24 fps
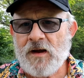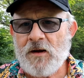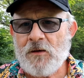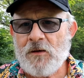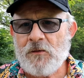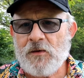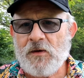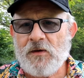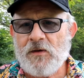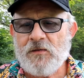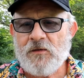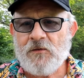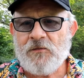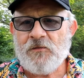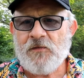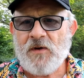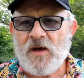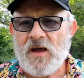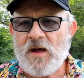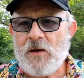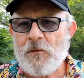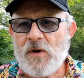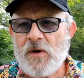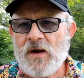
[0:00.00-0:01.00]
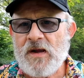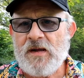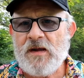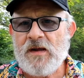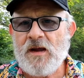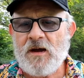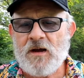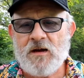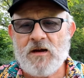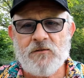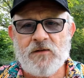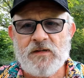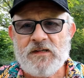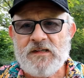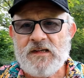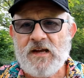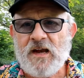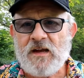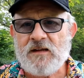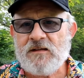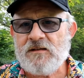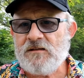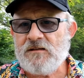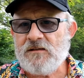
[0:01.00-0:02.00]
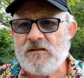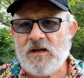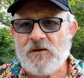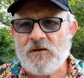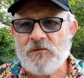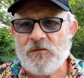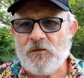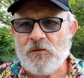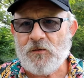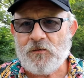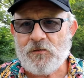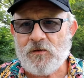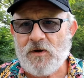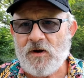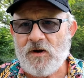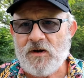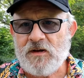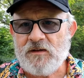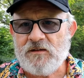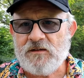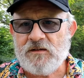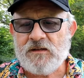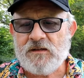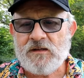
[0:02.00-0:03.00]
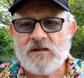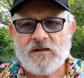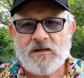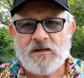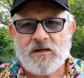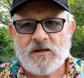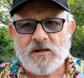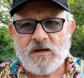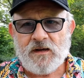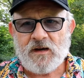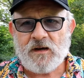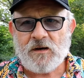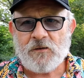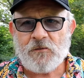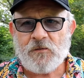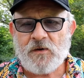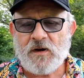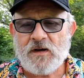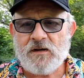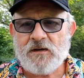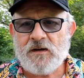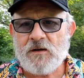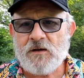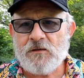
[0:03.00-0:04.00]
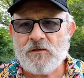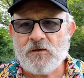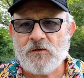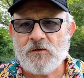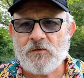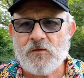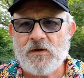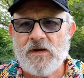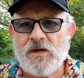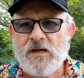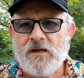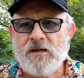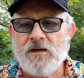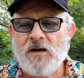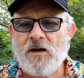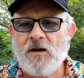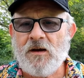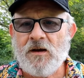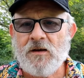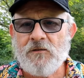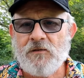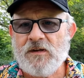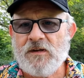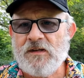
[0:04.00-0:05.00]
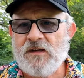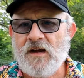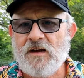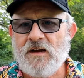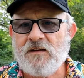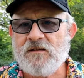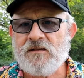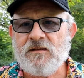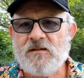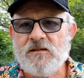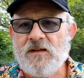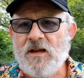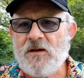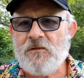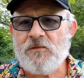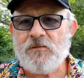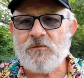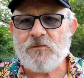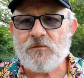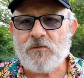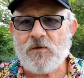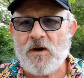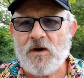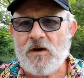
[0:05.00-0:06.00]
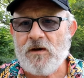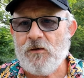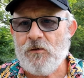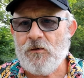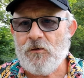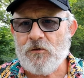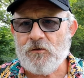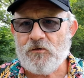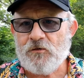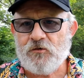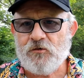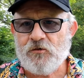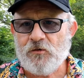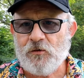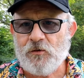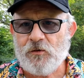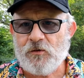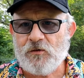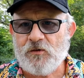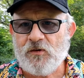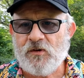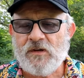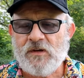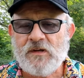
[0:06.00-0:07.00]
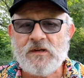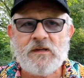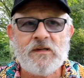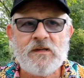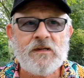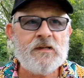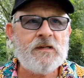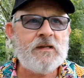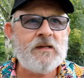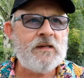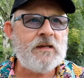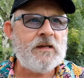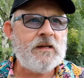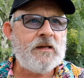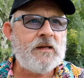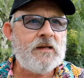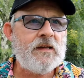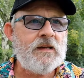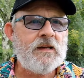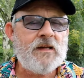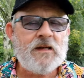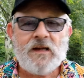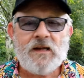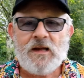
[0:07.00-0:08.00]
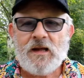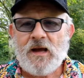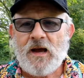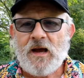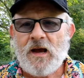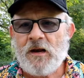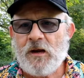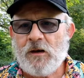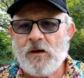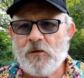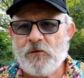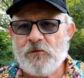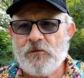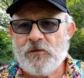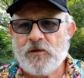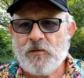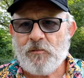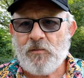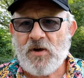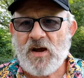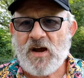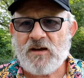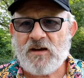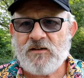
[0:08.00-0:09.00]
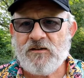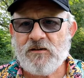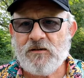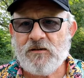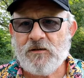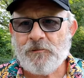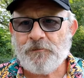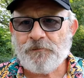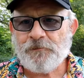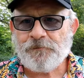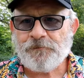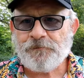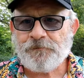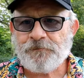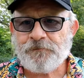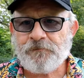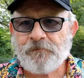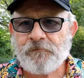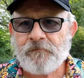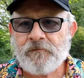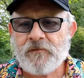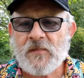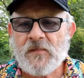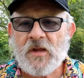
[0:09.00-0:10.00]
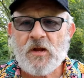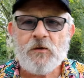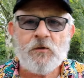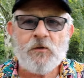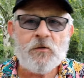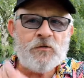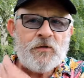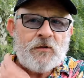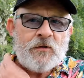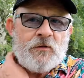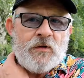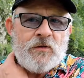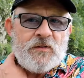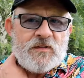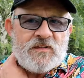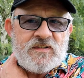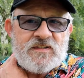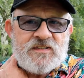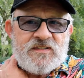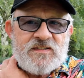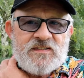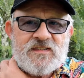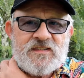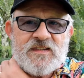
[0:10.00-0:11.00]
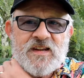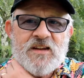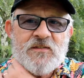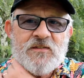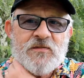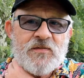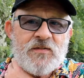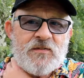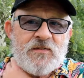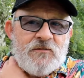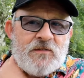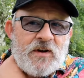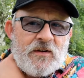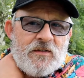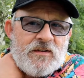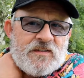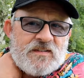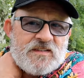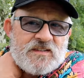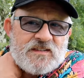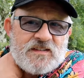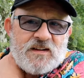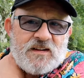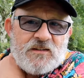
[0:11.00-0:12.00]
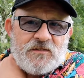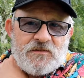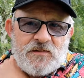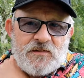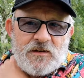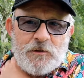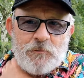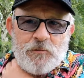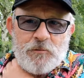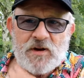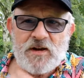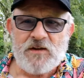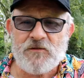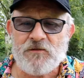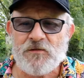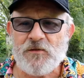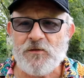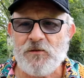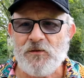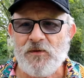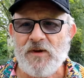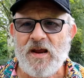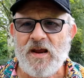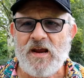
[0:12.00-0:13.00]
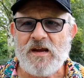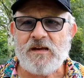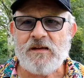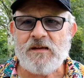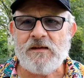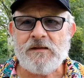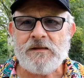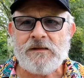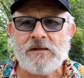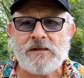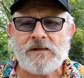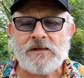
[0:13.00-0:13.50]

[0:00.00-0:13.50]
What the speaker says: down the fairway, either yes, left or right, and I write down the green, either yes, left, right or short. And I look for a pattern. Of course, I've got this stiff, very painful neck